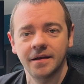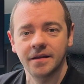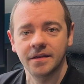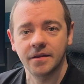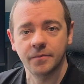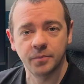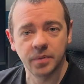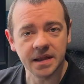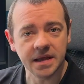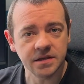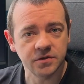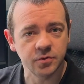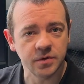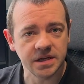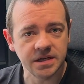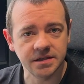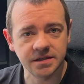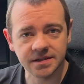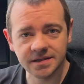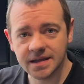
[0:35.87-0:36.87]
The place we
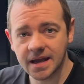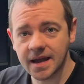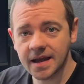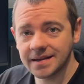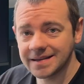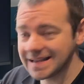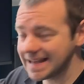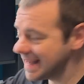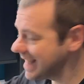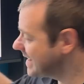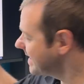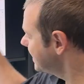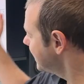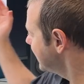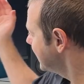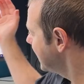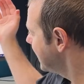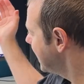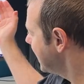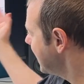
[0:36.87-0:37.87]
need to start is
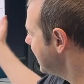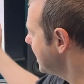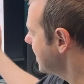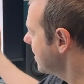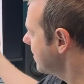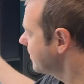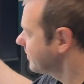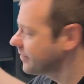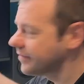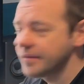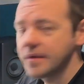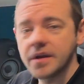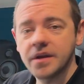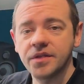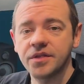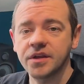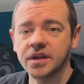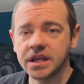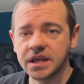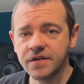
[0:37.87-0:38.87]
here,
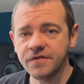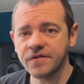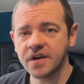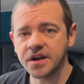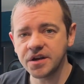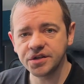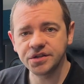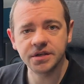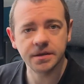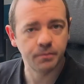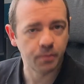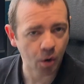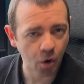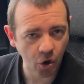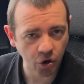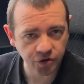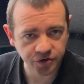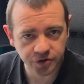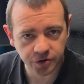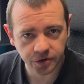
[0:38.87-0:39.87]
the GivEnergy
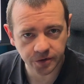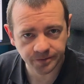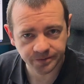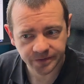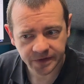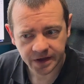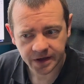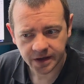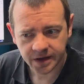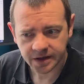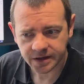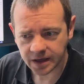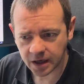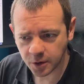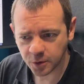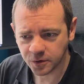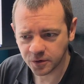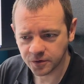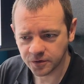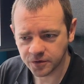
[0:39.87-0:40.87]
portal.
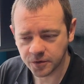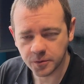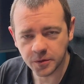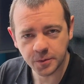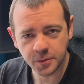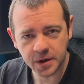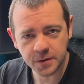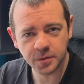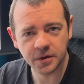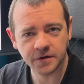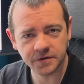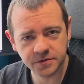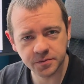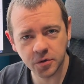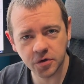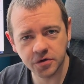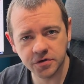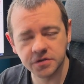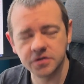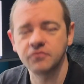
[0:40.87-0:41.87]
Now, from the people I've
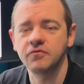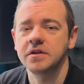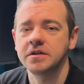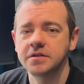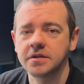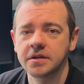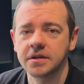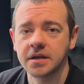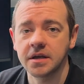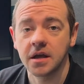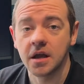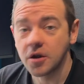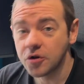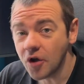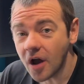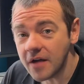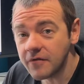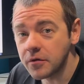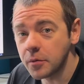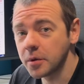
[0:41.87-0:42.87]
spoken to recently,
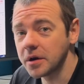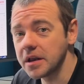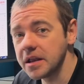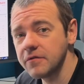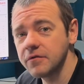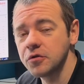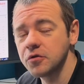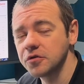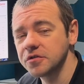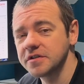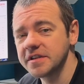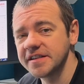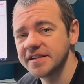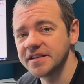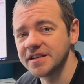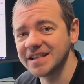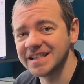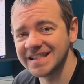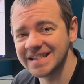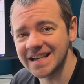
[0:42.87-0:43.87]
not everybody even knows this
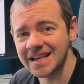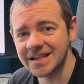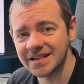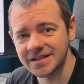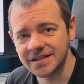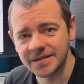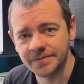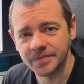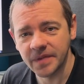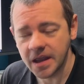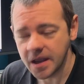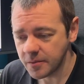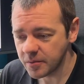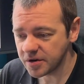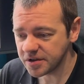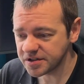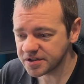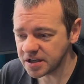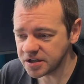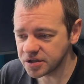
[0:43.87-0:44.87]
exists,
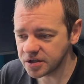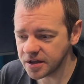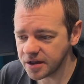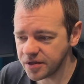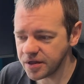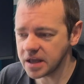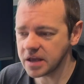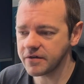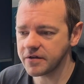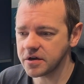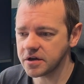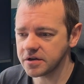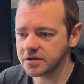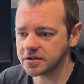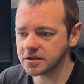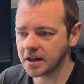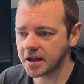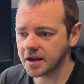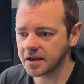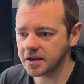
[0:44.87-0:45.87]
but essentially think of it
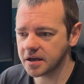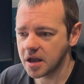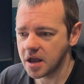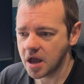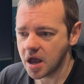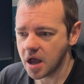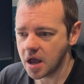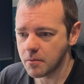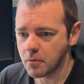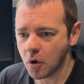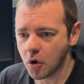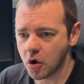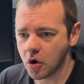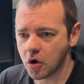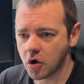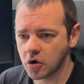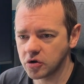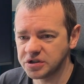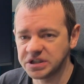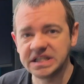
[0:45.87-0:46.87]
as like a
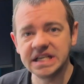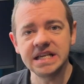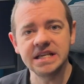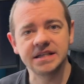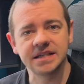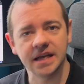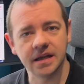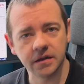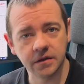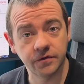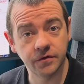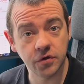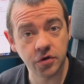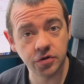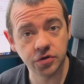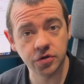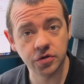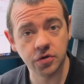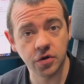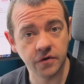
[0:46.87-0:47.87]
more detailed
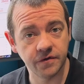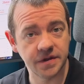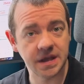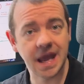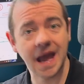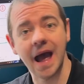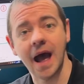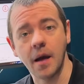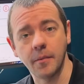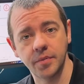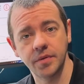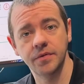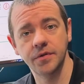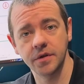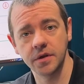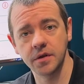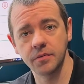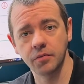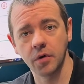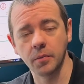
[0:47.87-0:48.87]
version of the app
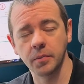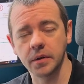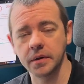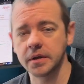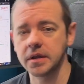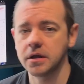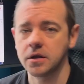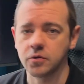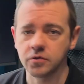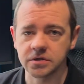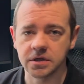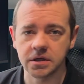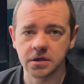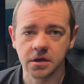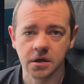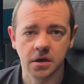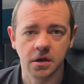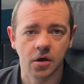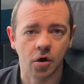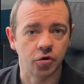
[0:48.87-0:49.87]
that you're probably using
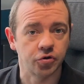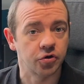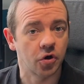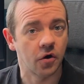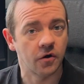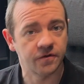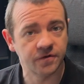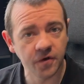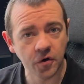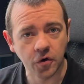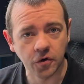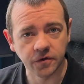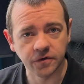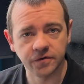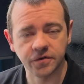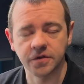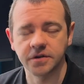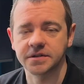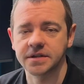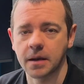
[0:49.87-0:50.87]
on your phone,
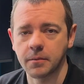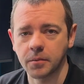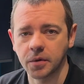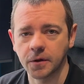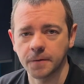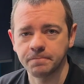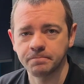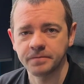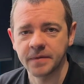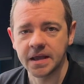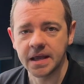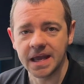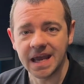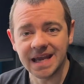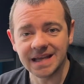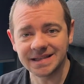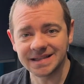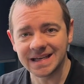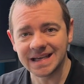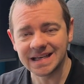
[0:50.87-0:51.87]
for example.
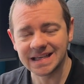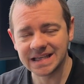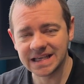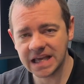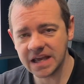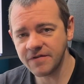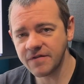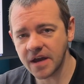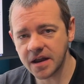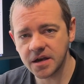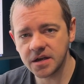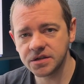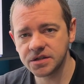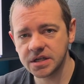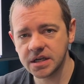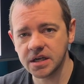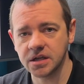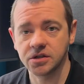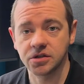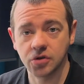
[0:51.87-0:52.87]
It's
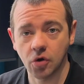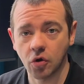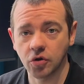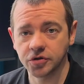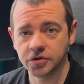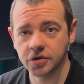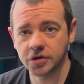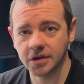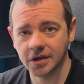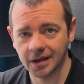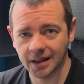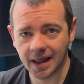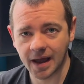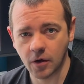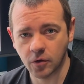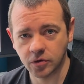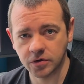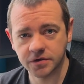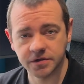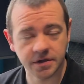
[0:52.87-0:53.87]

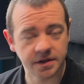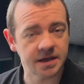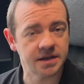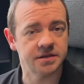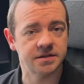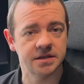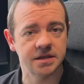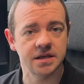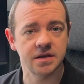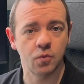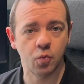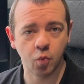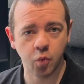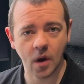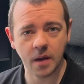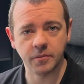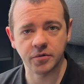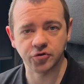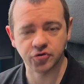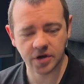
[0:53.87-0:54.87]
giveenergy.cloud. So that's the
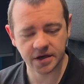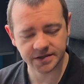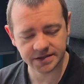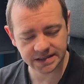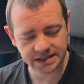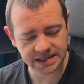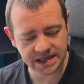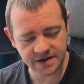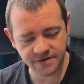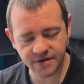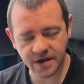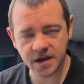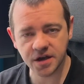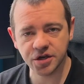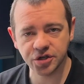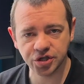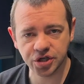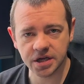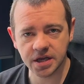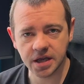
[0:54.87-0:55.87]
web address,
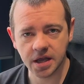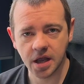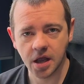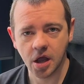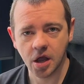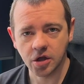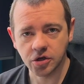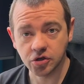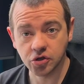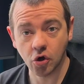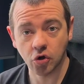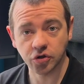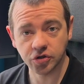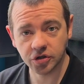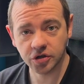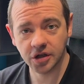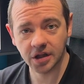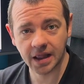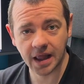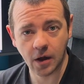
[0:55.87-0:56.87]

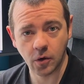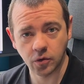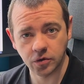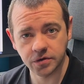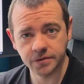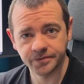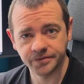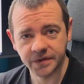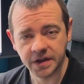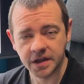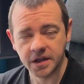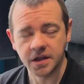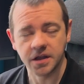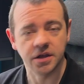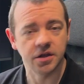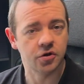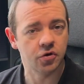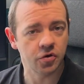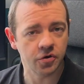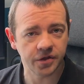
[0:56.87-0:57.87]
giveenergy.cloud.
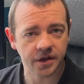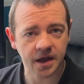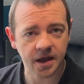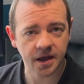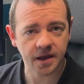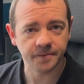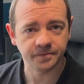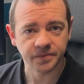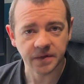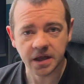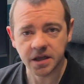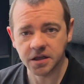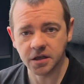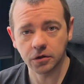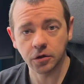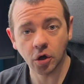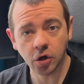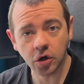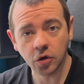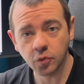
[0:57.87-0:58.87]
You go there, you
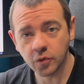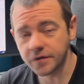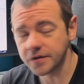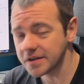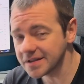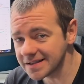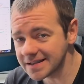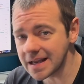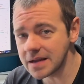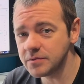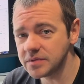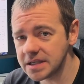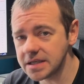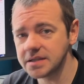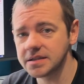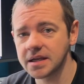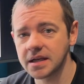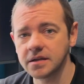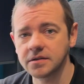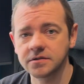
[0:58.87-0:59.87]
log on with the same
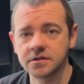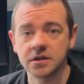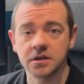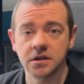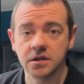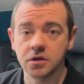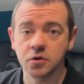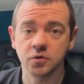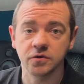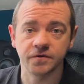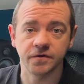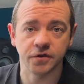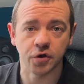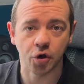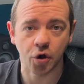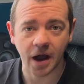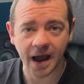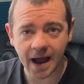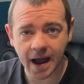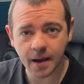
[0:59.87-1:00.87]
details that you use for
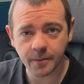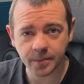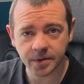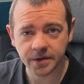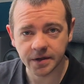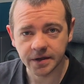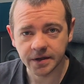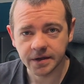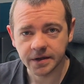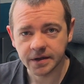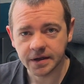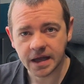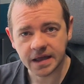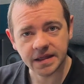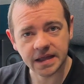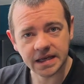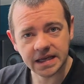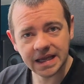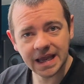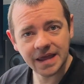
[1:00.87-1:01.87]
your app,
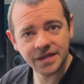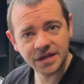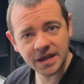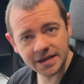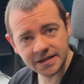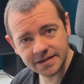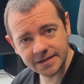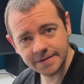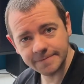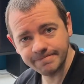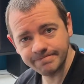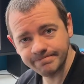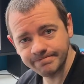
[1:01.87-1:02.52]
and then you get this.